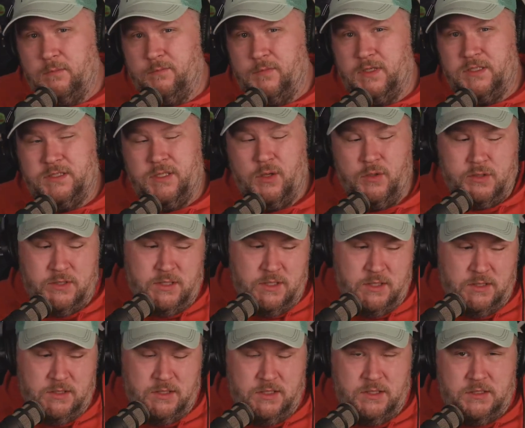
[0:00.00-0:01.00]
associate
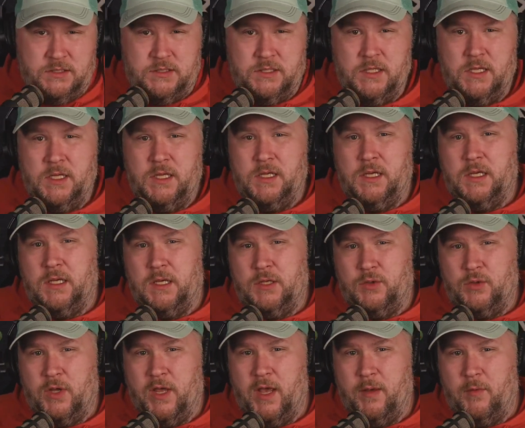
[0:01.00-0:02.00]
at least, uh,
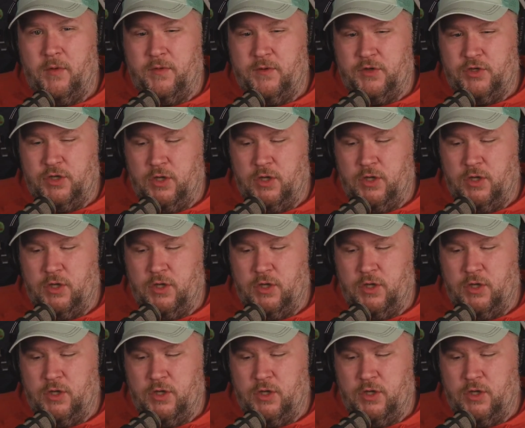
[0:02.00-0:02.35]
who came on the show